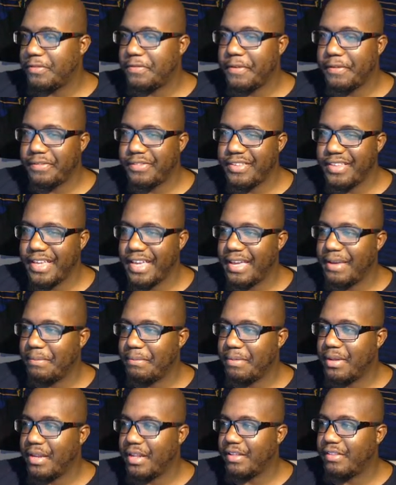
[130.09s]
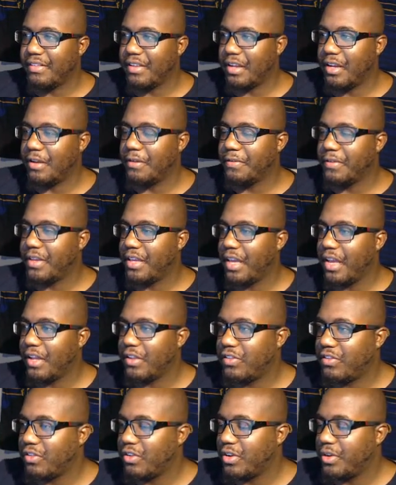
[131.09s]
58 minutes of
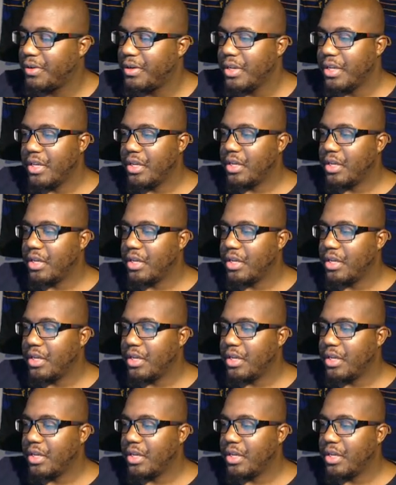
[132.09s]
Cancer.